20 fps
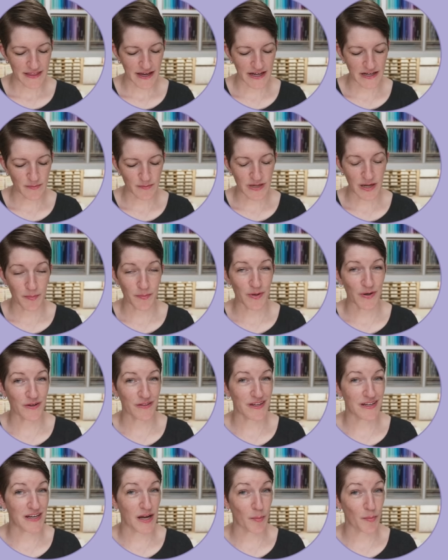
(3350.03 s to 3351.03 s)
the item
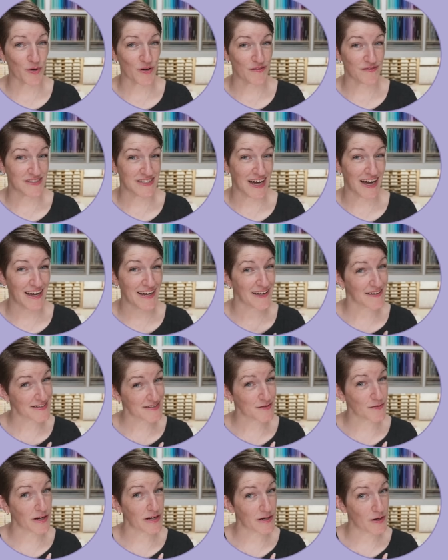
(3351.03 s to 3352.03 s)
number, the number of
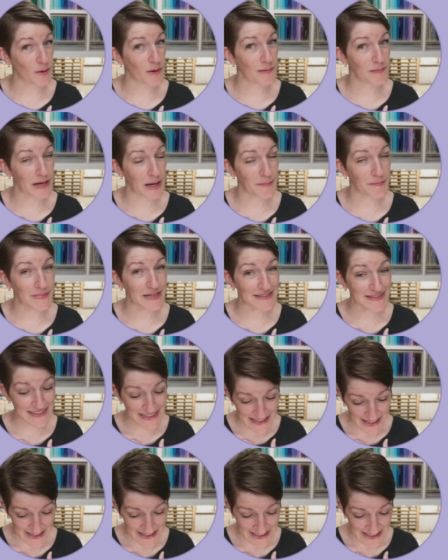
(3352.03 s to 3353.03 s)
dies, so I know I'm not
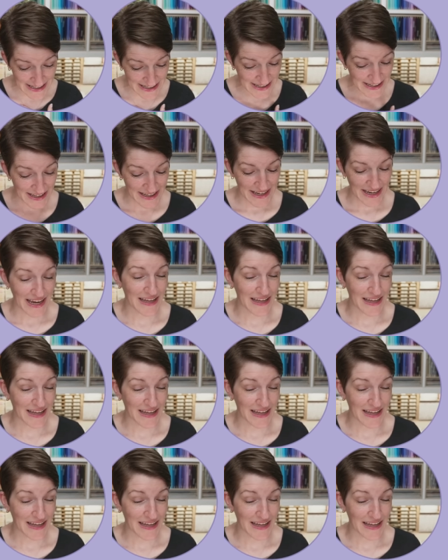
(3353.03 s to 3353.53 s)
missing any,